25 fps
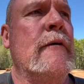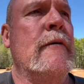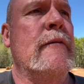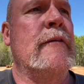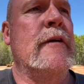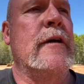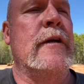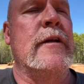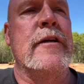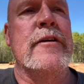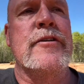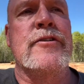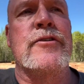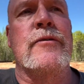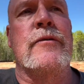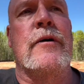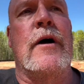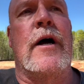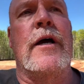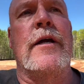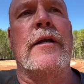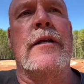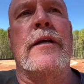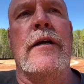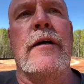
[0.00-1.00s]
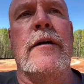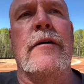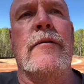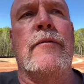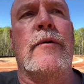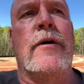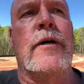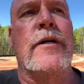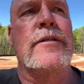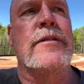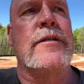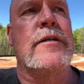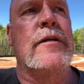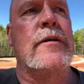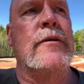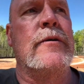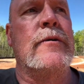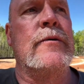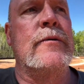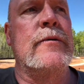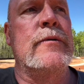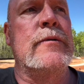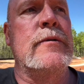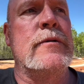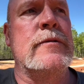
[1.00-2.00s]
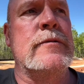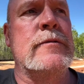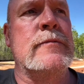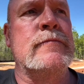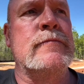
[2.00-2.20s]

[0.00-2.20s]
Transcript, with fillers: The initial idea was to